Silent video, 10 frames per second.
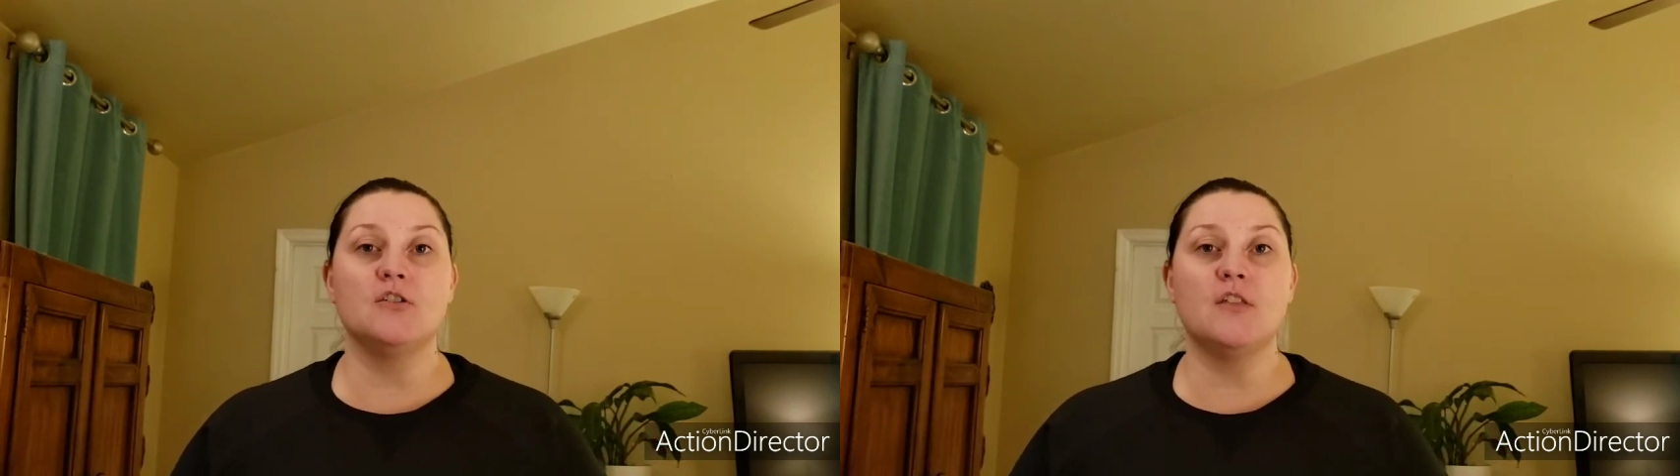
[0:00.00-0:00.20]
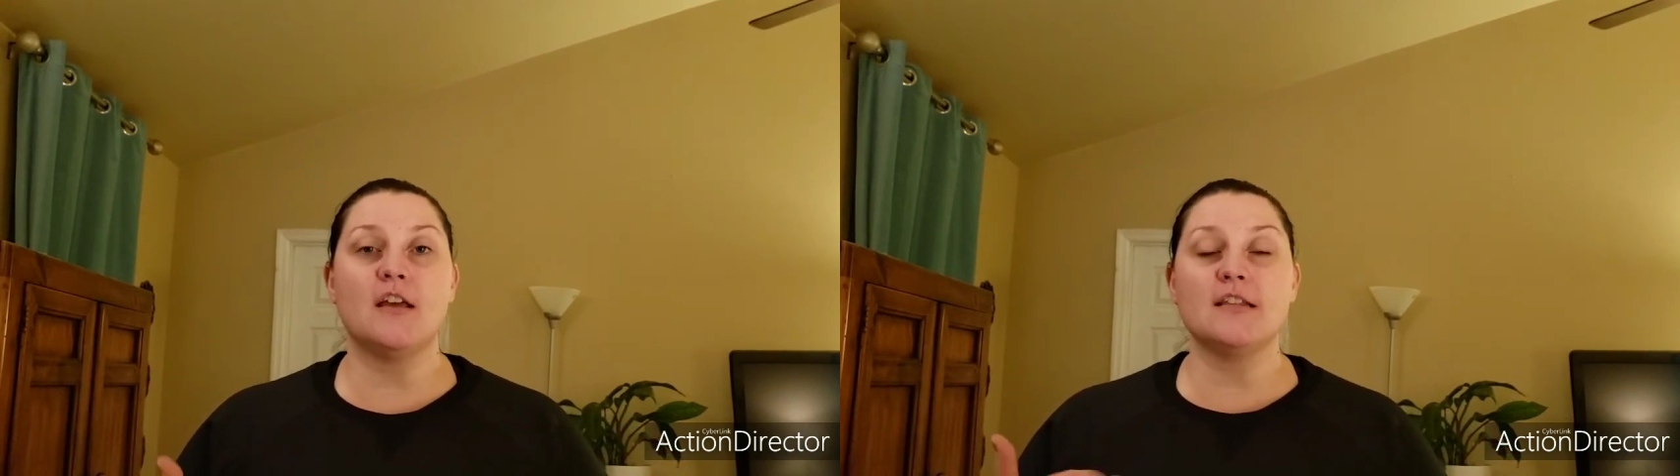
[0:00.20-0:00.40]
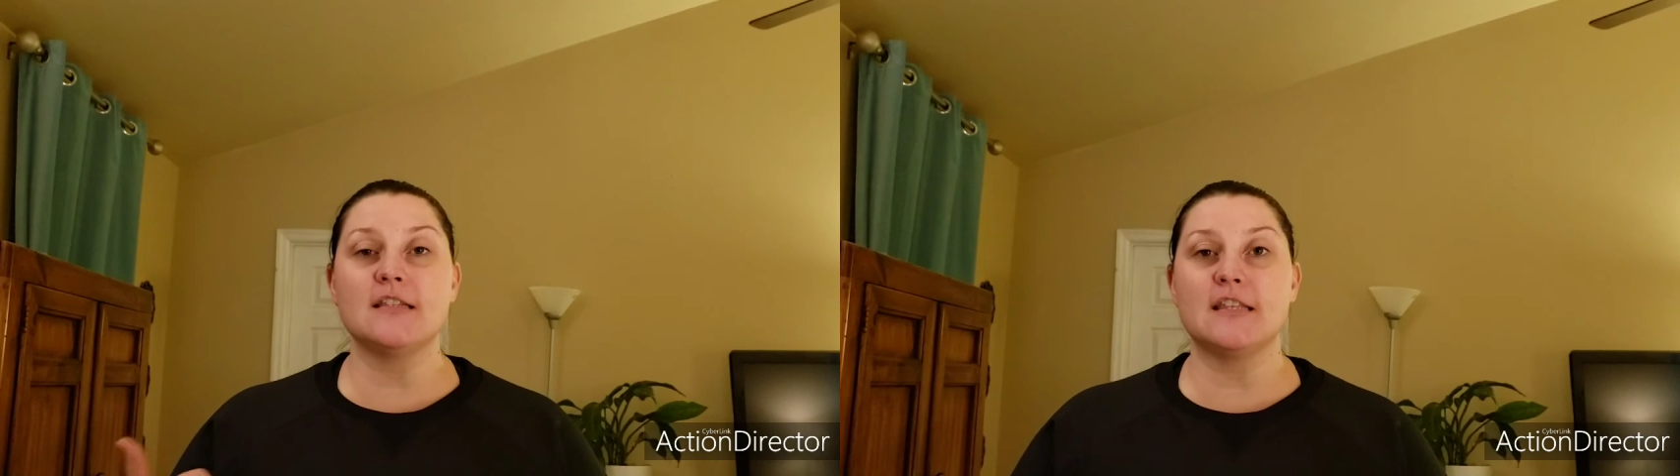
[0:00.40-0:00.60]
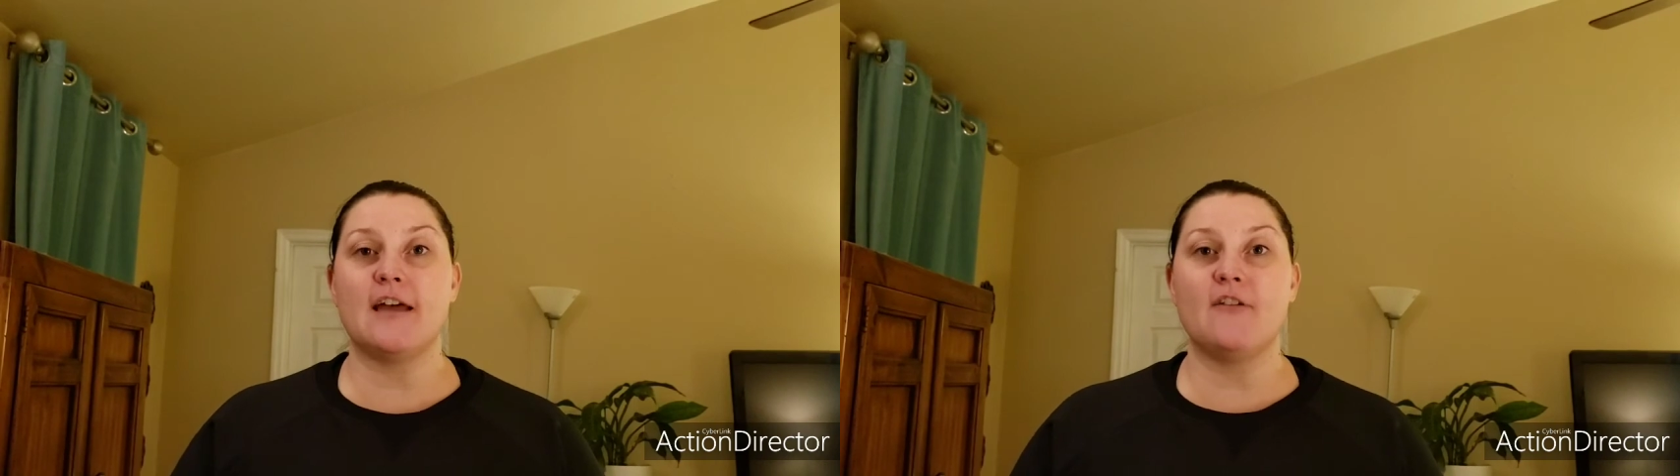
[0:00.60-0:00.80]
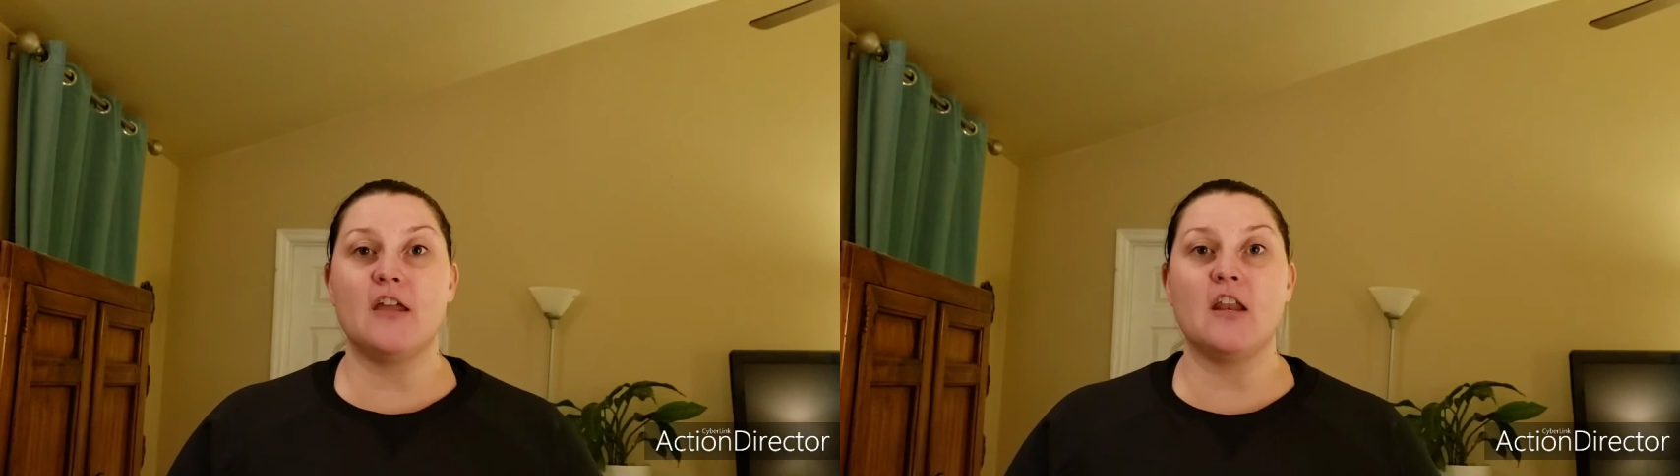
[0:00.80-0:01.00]

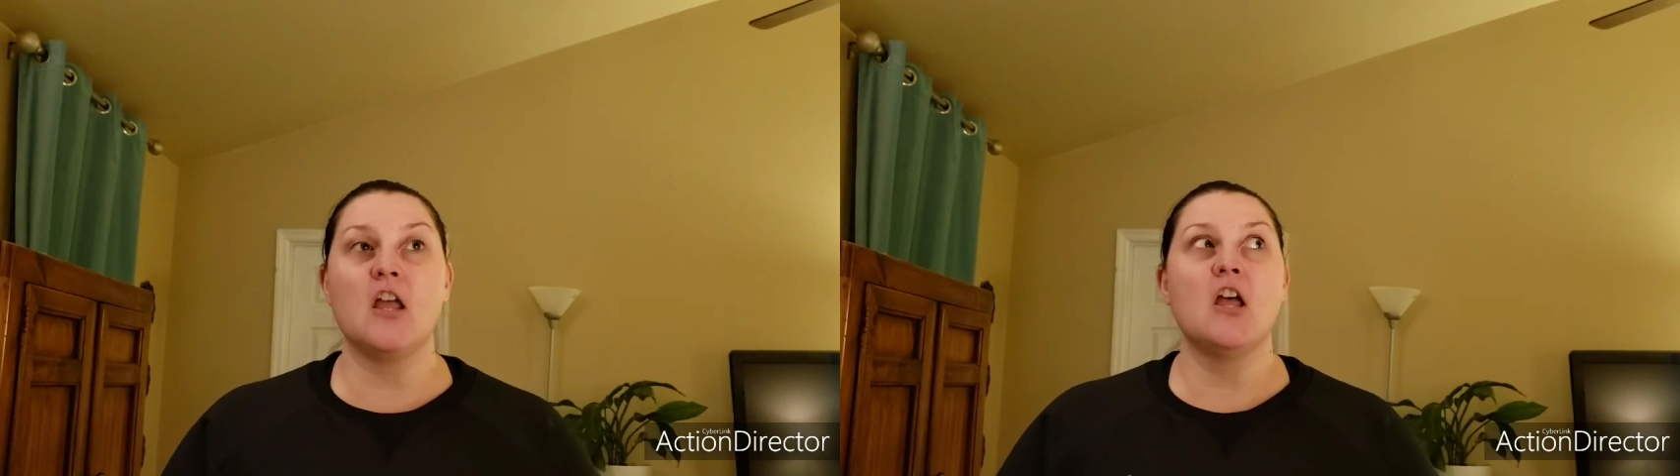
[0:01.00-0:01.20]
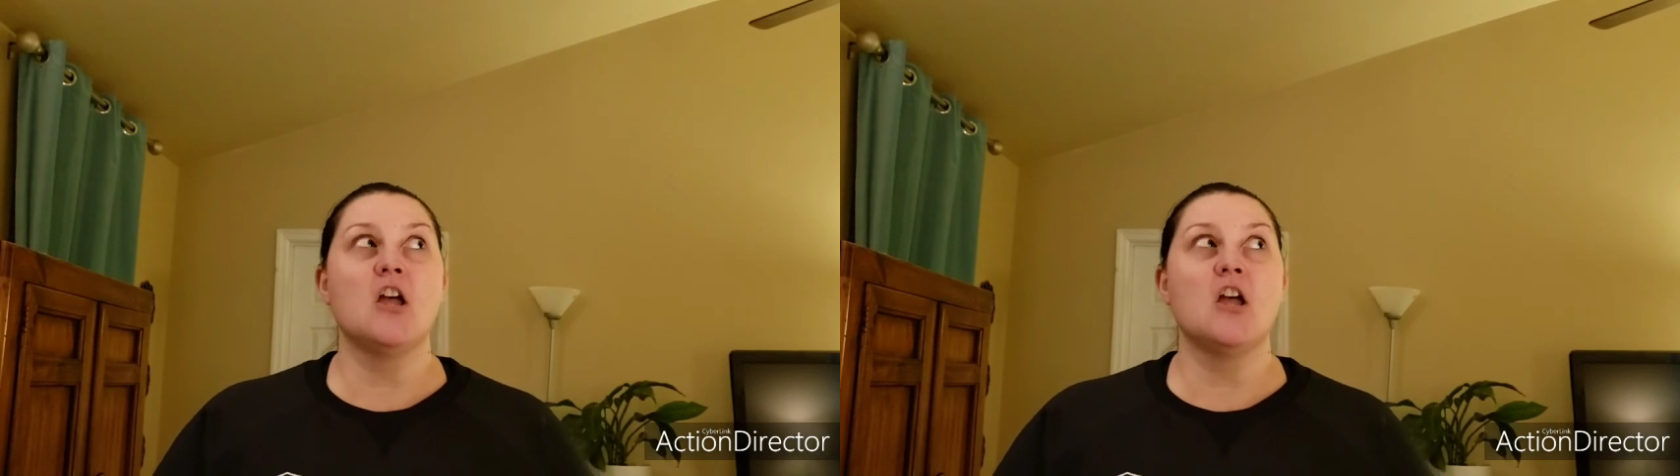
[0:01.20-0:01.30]
2007